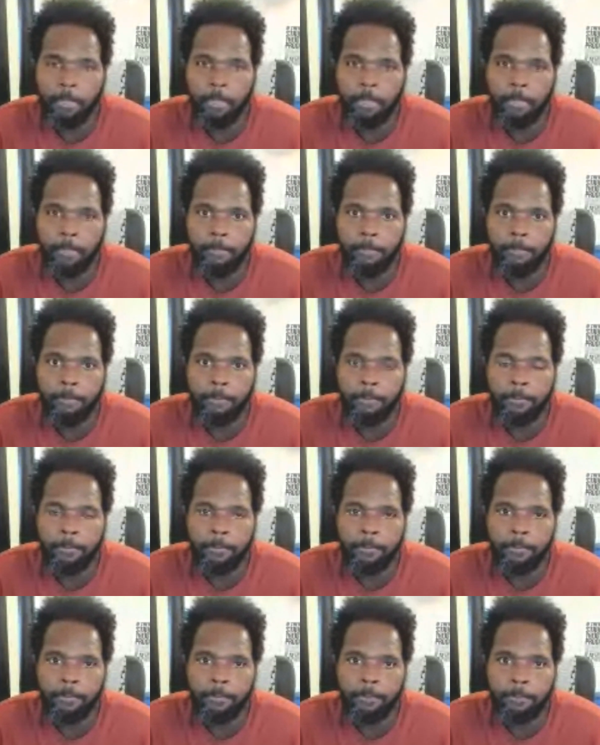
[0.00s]

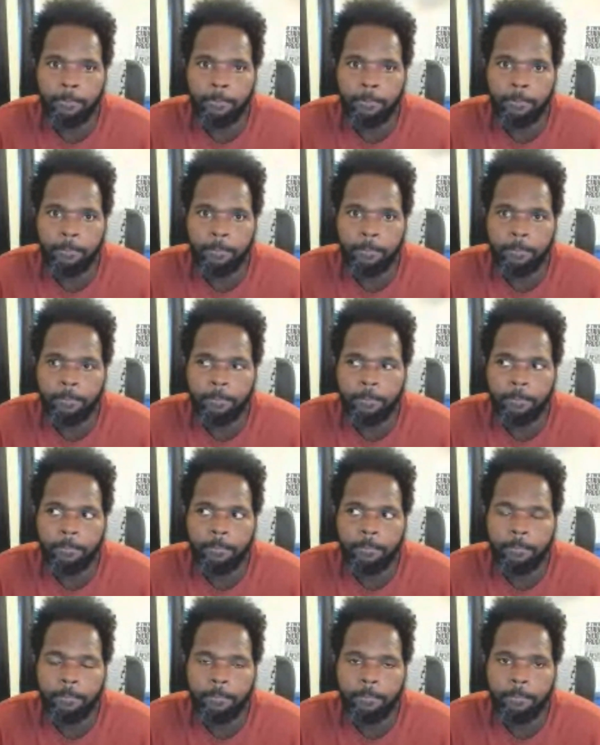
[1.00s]

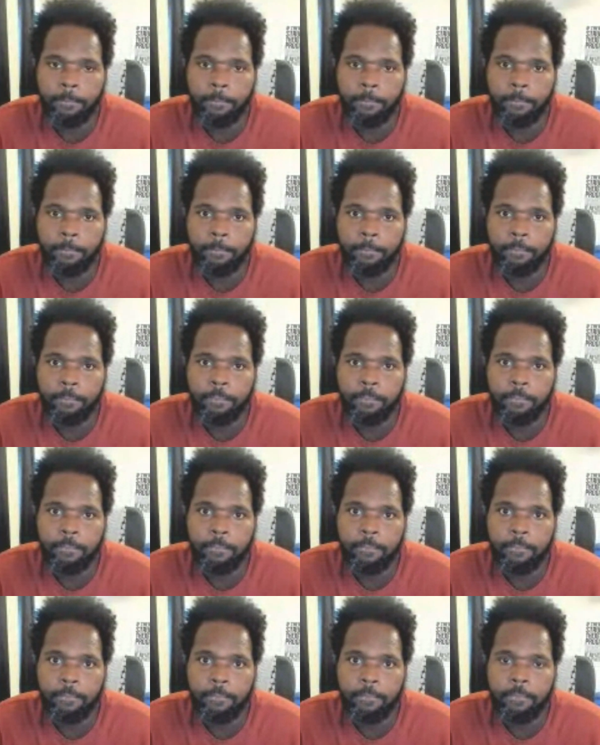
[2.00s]

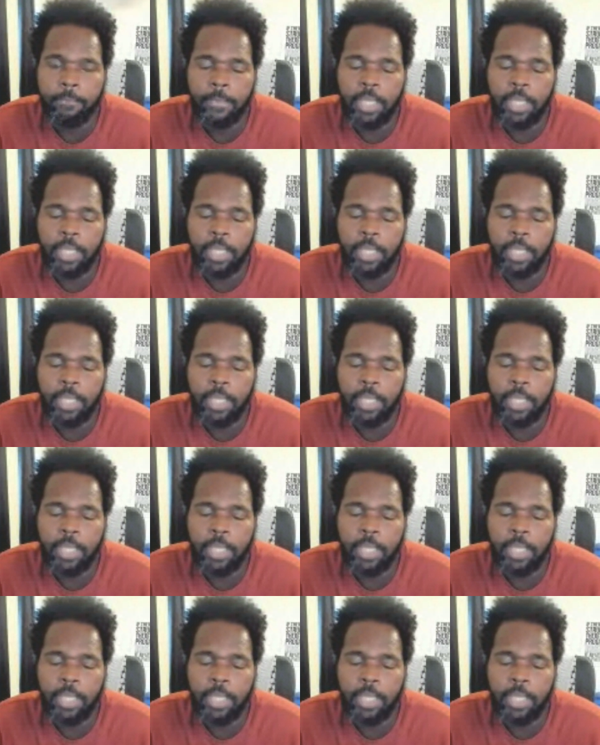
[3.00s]
Nothing is said.